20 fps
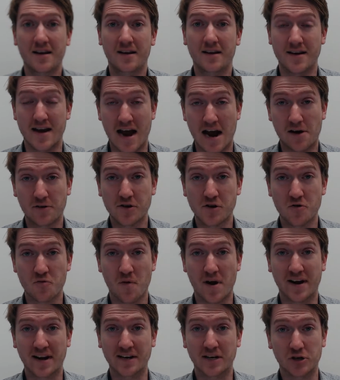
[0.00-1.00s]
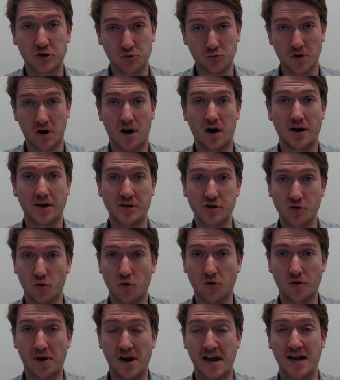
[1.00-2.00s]
Now you're ready to draw
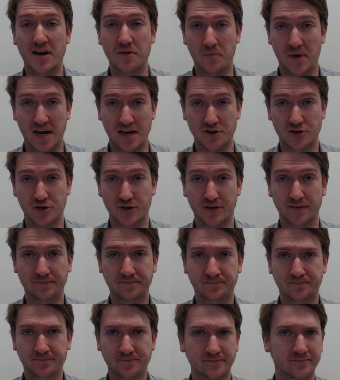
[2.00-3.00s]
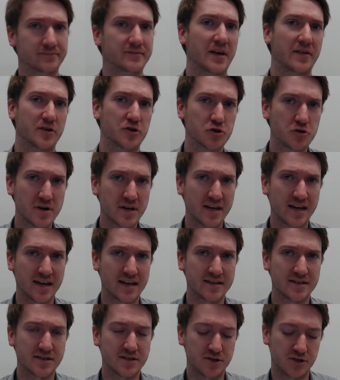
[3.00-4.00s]
your animation. Now the trick
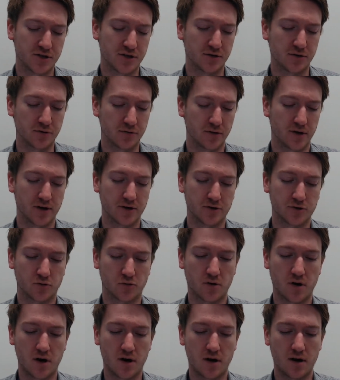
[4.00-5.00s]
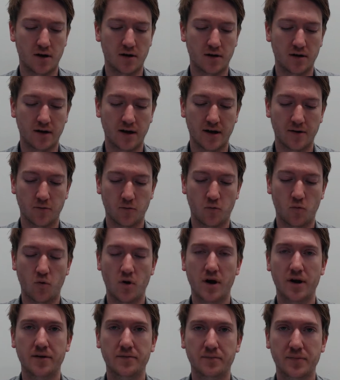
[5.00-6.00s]
is to draw
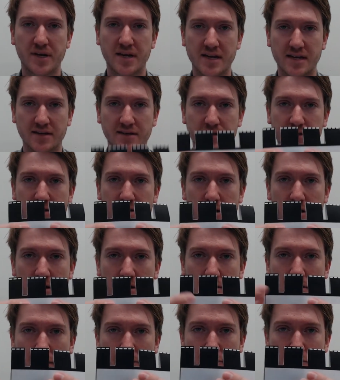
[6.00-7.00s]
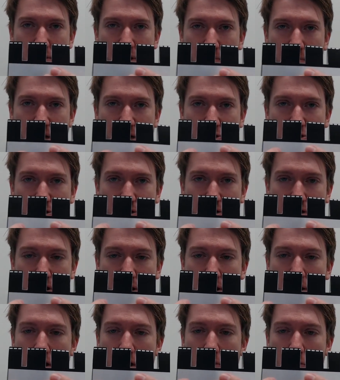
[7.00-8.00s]
one piece of your animation
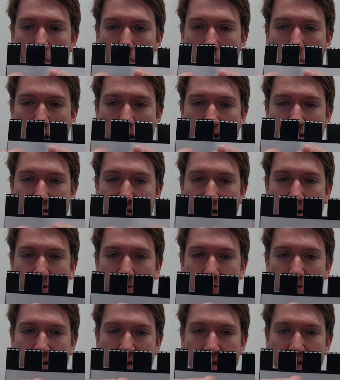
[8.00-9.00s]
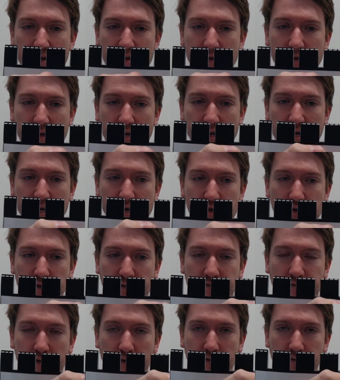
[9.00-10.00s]
right underneath each
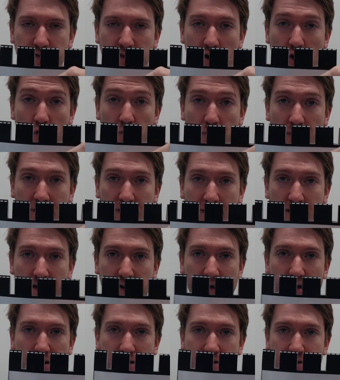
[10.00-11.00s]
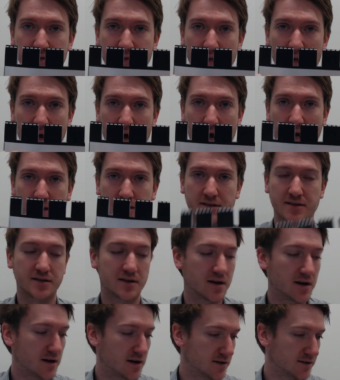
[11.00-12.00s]
of those open slots.
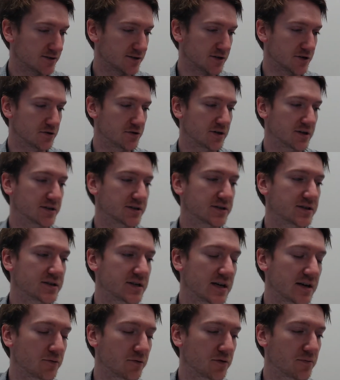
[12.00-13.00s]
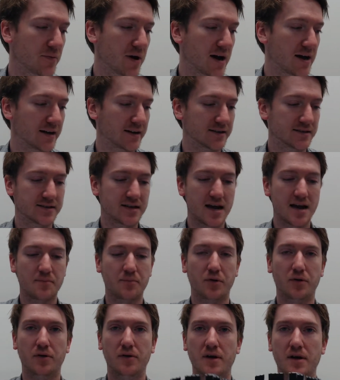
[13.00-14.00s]
So you can see with my
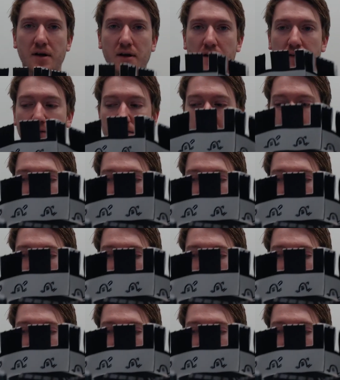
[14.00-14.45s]
example that